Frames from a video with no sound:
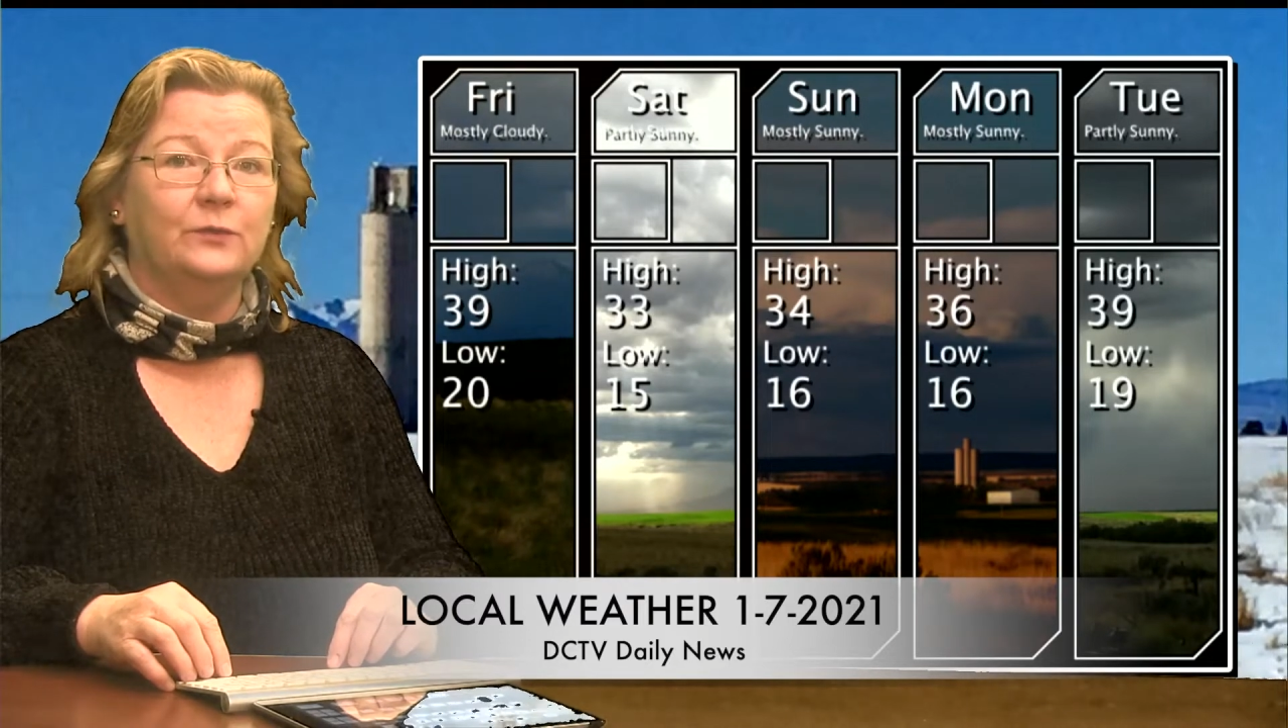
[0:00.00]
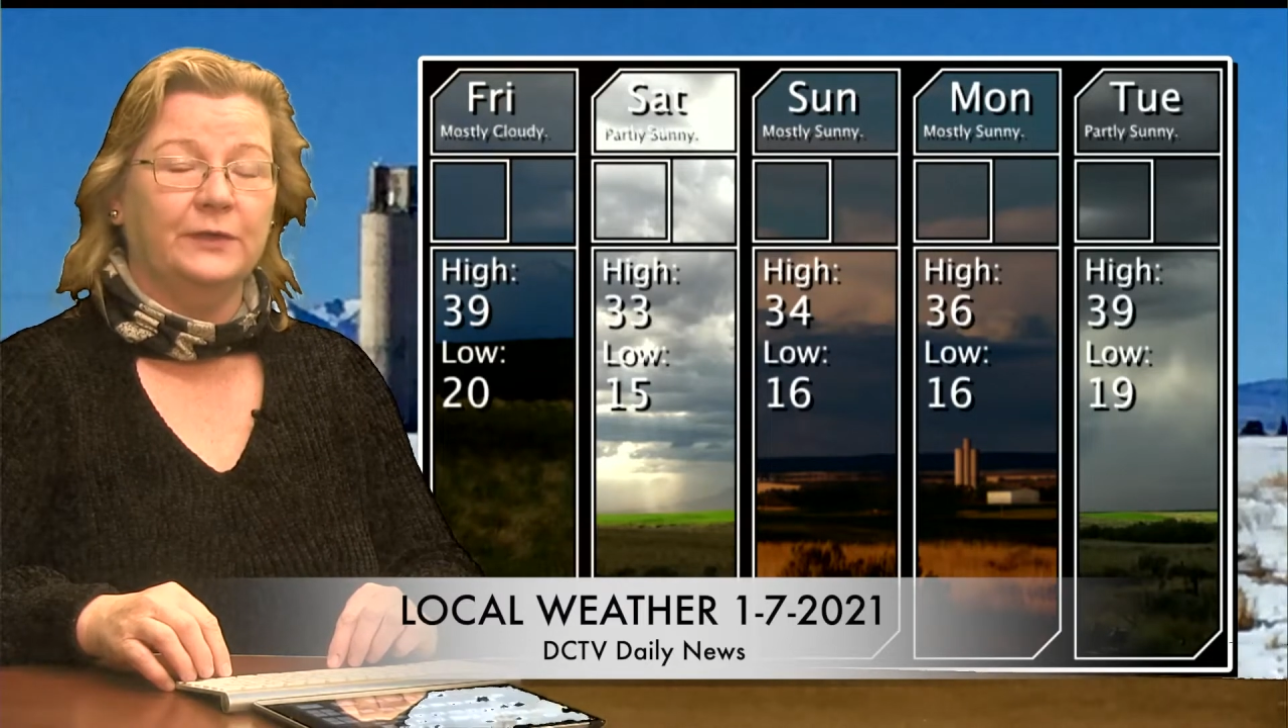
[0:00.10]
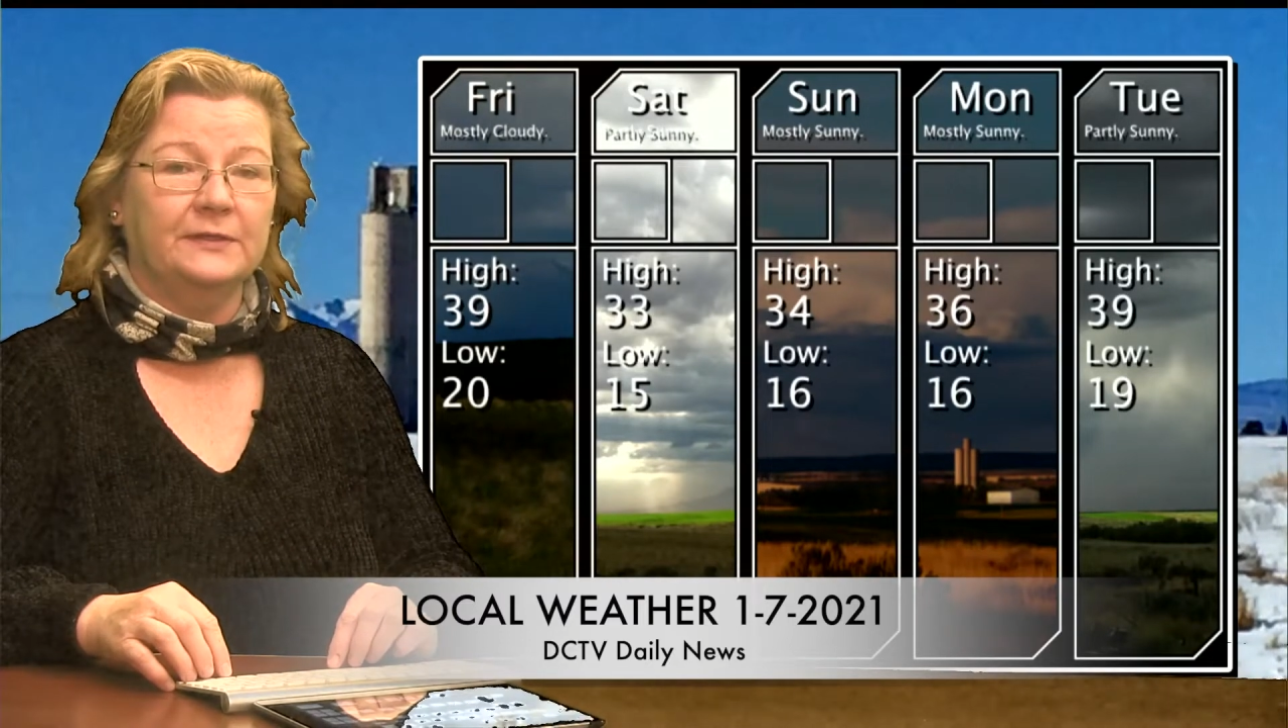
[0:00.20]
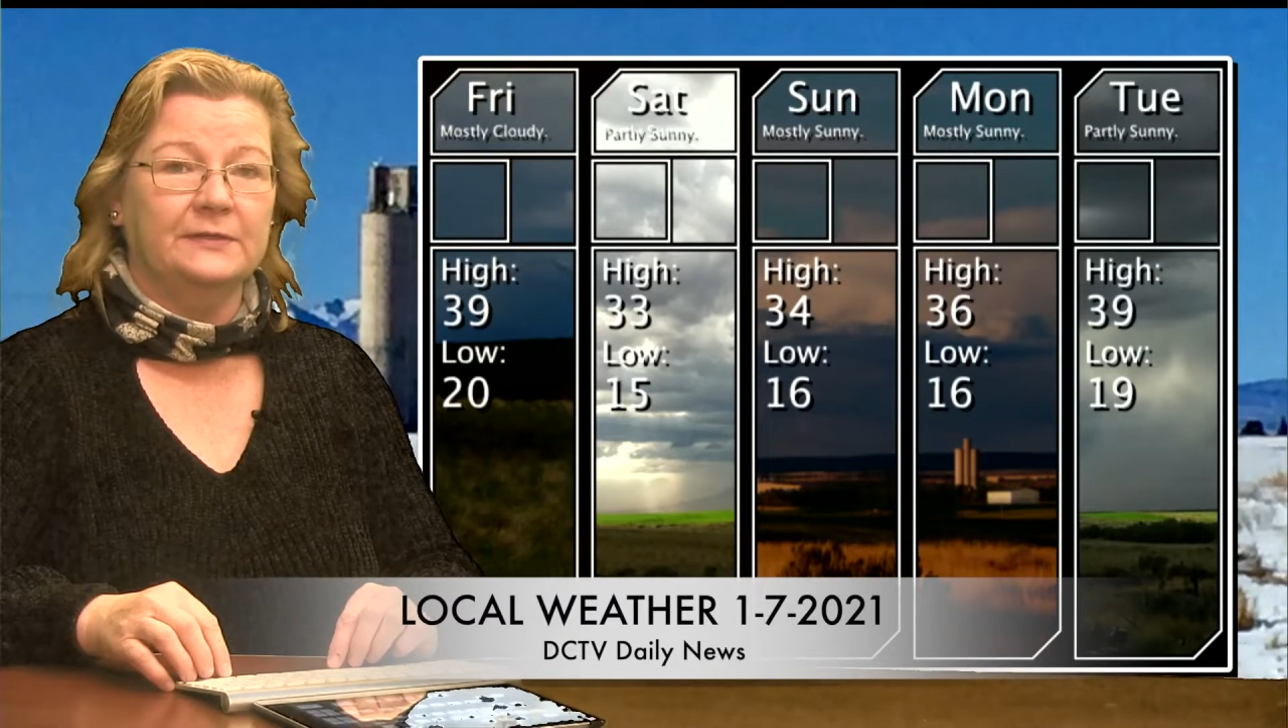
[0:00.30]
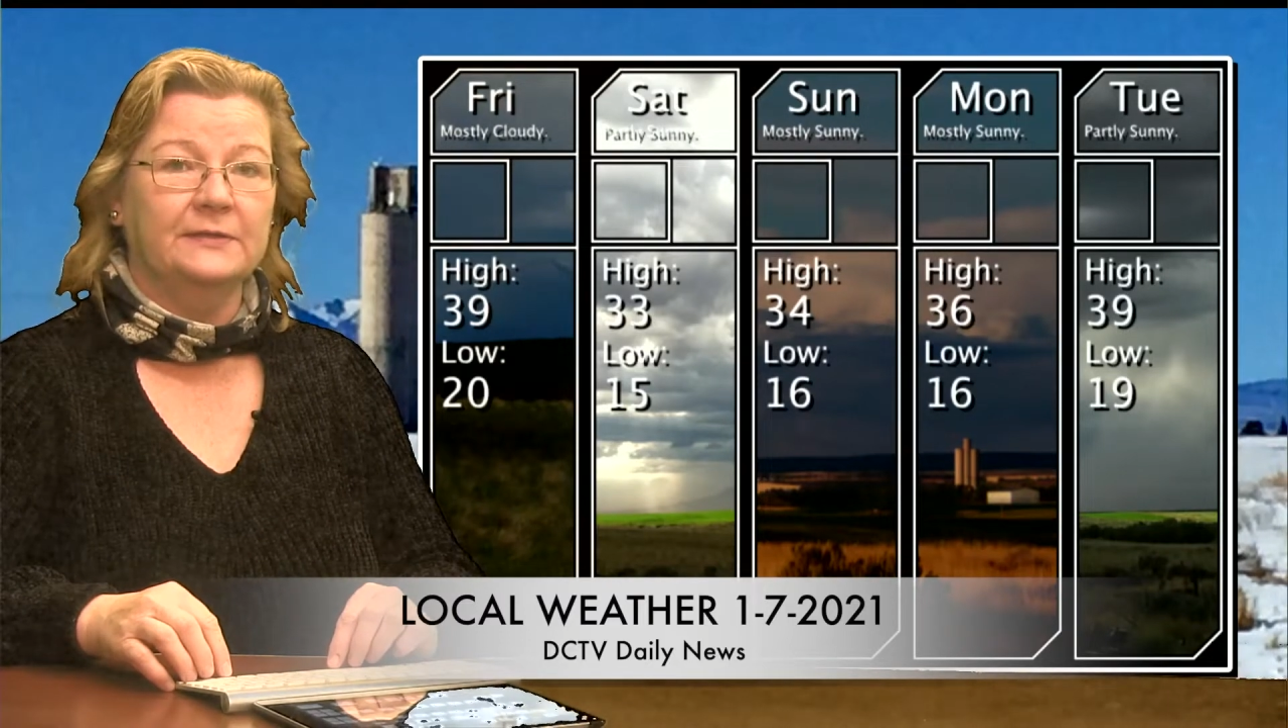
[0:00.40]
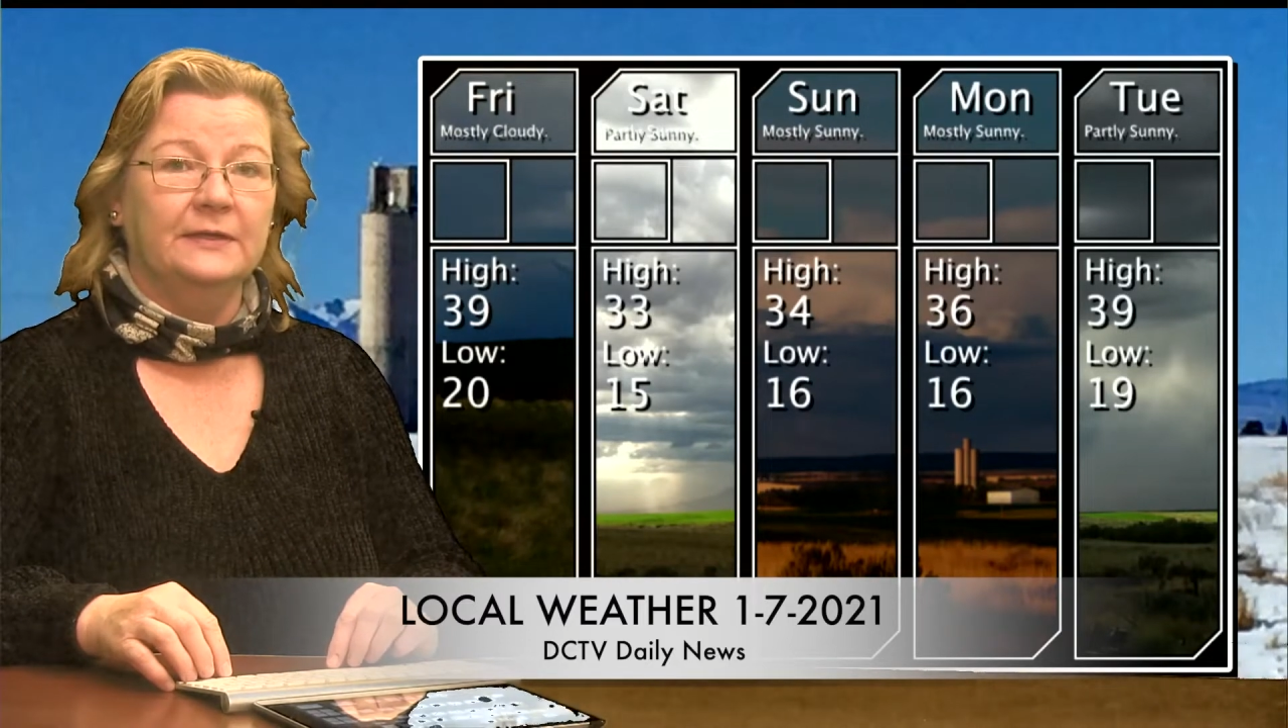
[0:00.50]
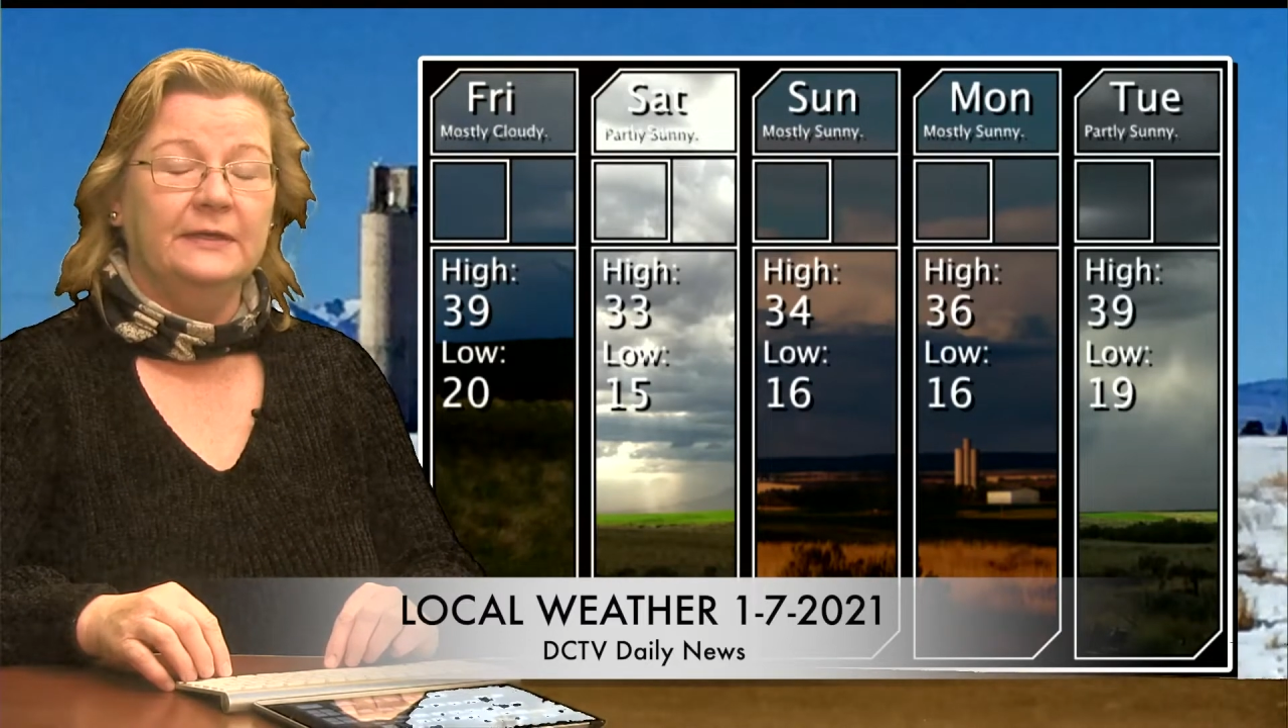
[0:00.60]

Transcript: winds.